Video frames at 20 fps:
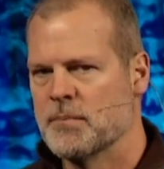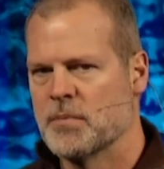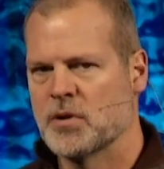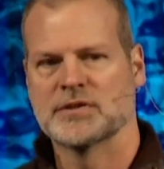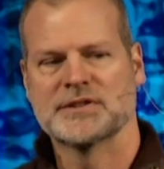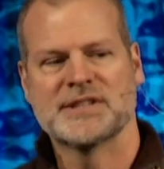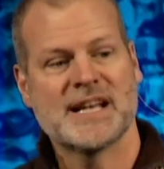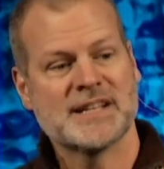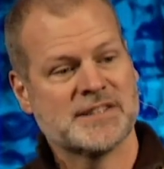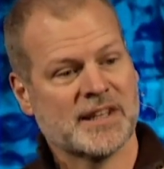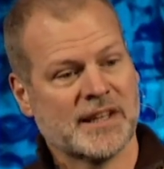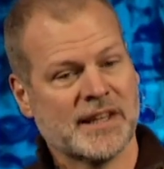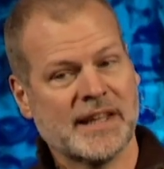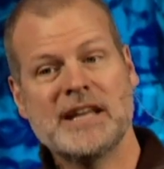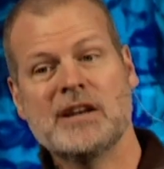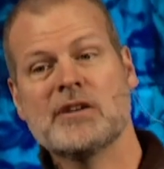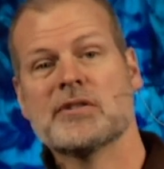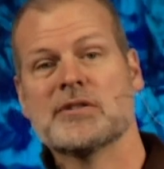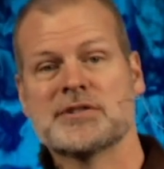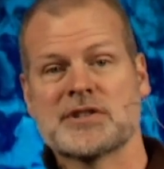Because as the
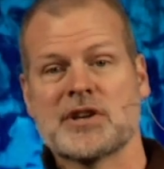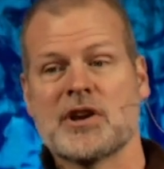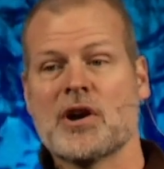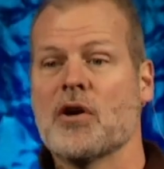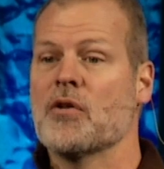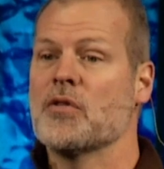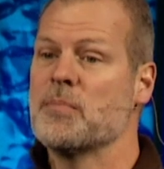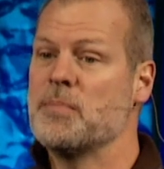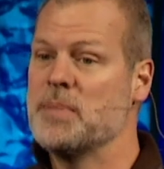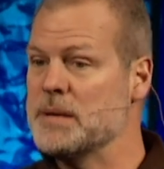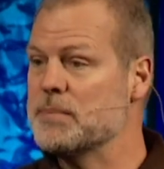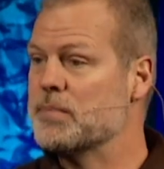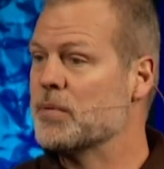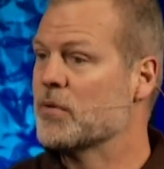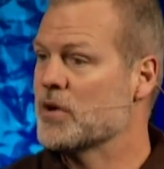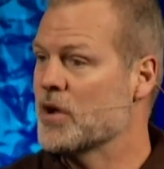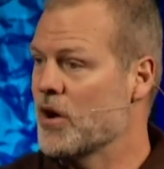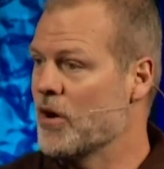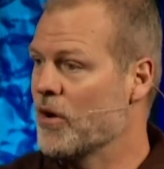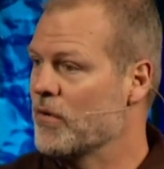leaders go, the
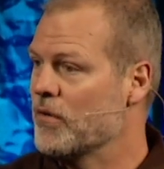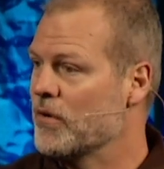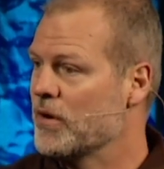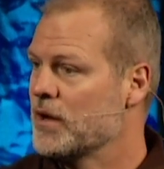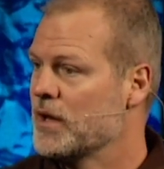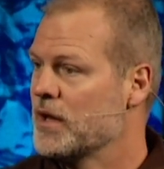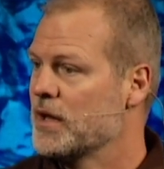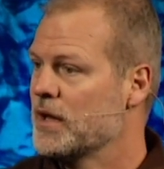people go."